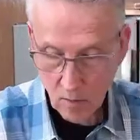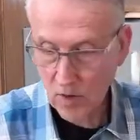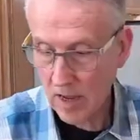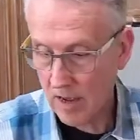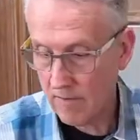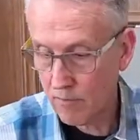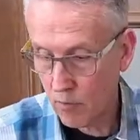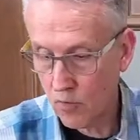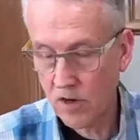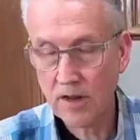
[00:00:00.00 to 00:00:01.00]
We have
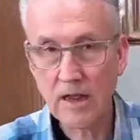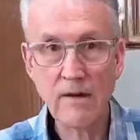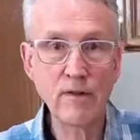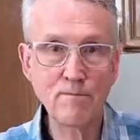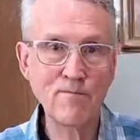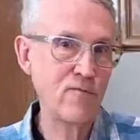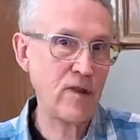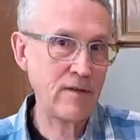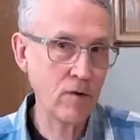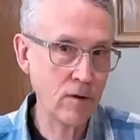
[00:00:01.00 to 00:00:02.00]
really every
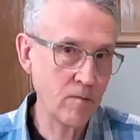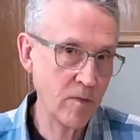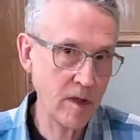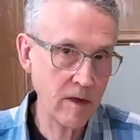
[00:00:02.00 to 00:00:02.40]
flavor